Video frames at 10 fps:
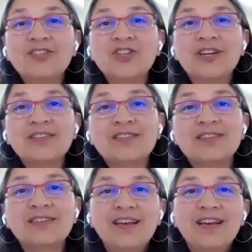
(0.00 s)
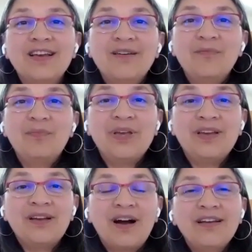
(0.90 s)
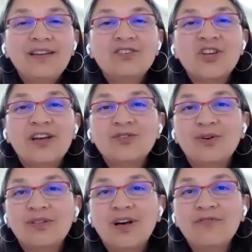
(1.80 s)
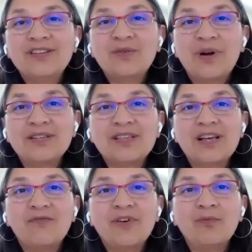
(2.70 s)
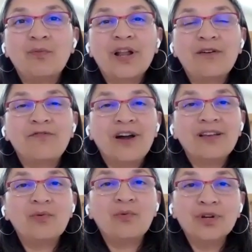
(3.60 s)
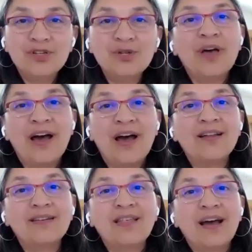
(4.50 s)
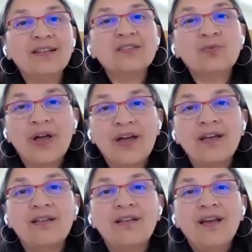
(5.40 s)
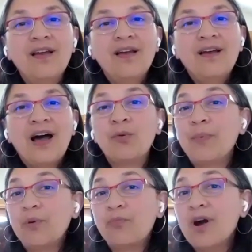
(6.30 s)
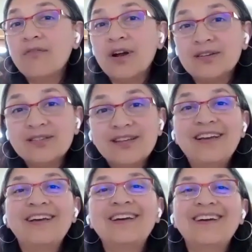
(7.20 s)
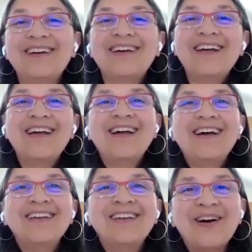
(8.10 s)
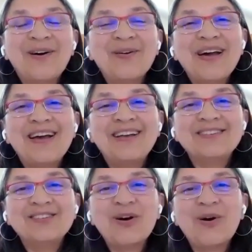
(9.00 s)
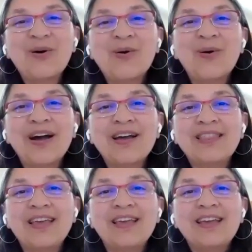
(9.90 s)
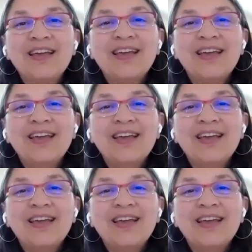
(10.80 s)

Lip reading: to just be kind and gentle and loving to myself. And when I finally would do that, that's when I would make progress, and so I think